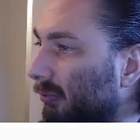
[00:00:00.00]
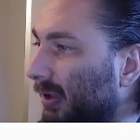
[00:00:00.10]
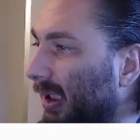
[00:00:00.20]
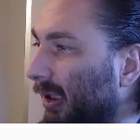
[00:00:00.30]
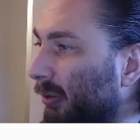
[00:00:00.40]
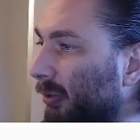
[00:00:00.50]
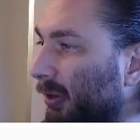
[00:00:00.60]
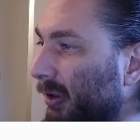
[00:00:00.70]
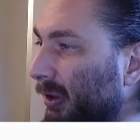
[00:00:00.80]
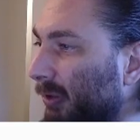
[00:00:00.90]
Now it's going
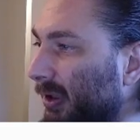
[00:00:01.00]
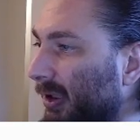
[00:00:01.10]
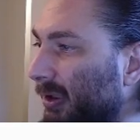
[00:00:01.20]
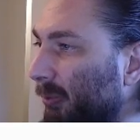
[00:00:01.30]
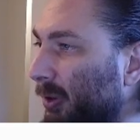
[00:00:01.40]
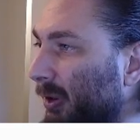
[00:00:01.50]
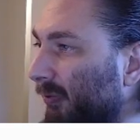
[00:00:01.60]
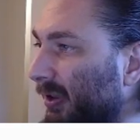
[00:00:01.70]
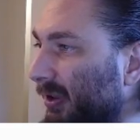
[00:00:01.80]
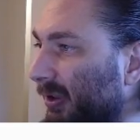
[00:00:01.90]
to use a custom
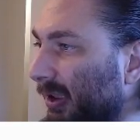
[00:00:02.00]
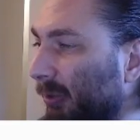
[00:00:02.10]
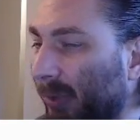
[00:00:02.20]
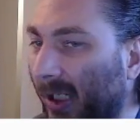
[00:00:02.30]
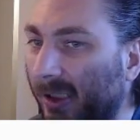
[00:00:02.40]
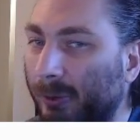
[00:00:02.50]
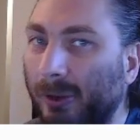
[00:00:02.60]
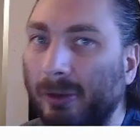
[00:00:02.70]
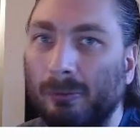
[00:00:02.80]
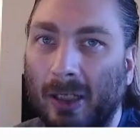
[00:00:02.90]
surface that we pass to
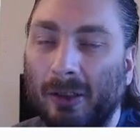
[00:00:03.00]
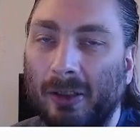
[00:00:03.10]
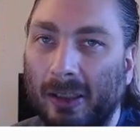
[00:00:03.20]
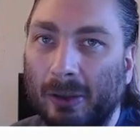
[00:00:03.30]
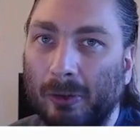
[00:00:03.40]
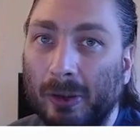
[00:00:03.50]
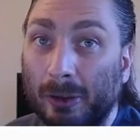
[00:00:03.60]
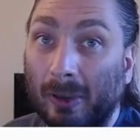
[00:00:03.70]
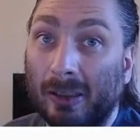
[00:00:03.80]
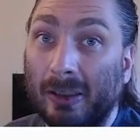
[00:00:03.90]
it rather than going
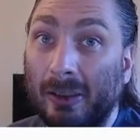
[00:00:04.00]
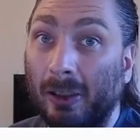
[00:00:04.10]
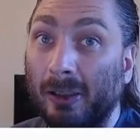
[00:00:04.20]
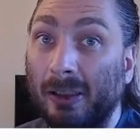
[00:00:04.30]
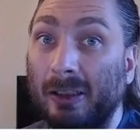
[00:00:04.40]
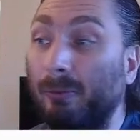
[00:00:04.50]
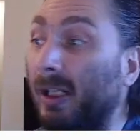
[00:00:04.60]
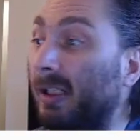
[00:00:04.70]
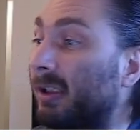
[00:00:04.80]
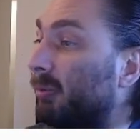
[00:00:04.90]
directly on the
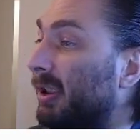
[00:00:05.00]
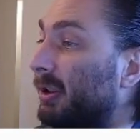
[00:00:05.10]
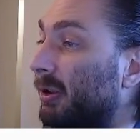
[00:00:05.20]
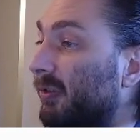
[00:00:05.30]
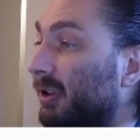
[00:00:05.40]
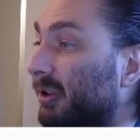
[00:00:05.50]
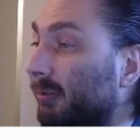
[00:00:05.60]
main display surface.